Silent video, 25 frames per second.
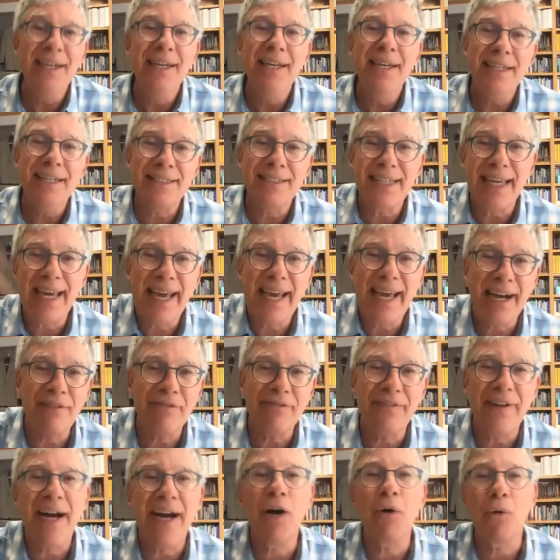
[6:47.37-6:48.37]
is a half
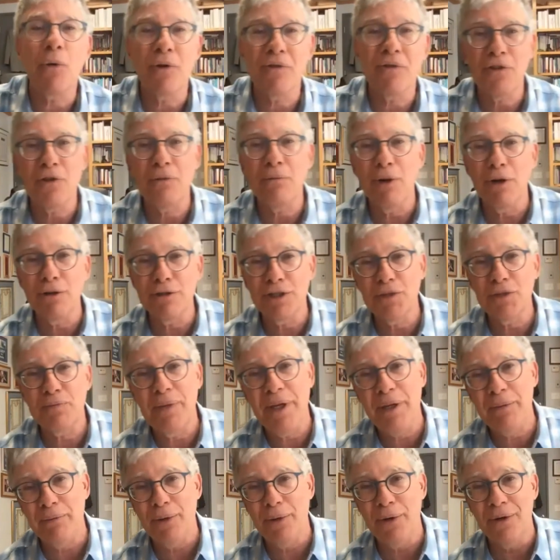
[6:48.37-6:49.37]
hour for most
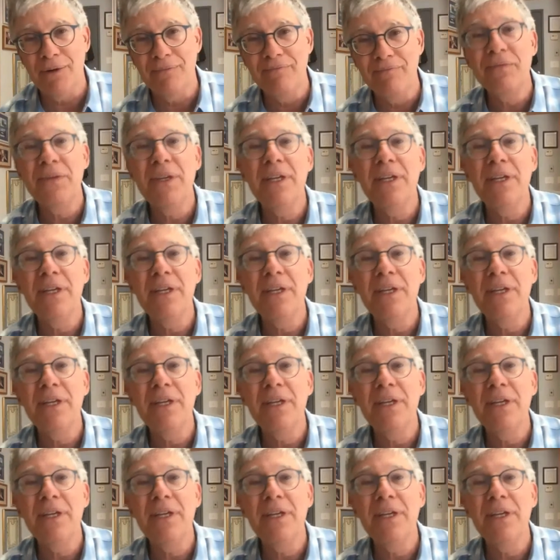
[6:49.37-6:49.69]
people.